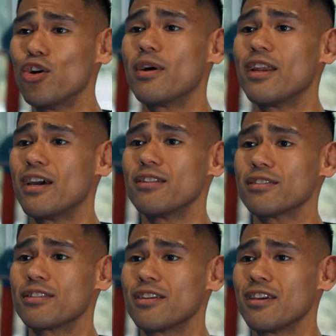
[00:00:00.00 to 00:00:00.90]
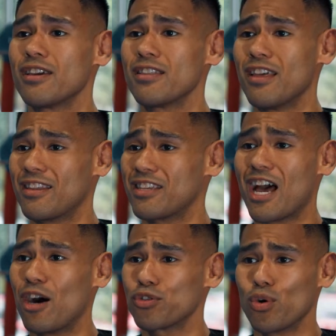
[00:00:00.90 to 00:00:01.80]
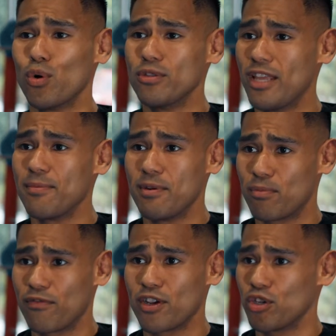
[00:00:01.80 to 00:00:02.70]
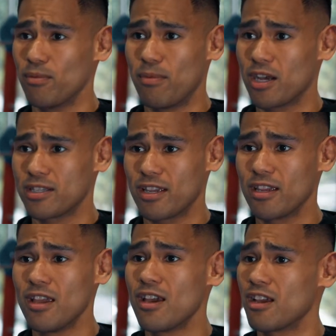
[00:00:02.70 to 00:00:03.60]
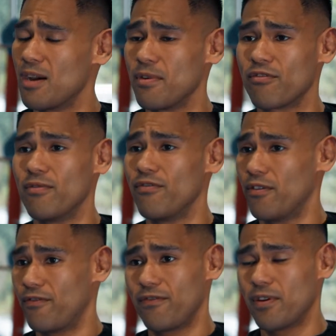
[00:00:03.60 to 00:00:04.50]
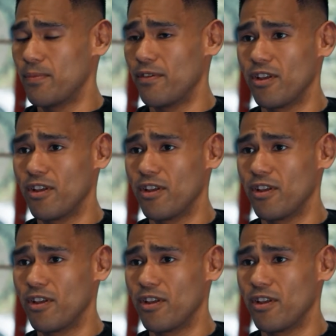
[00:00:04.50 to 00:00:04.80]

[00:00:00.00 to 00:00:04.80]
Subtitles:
no one else that is a household name in professional boxing coming from the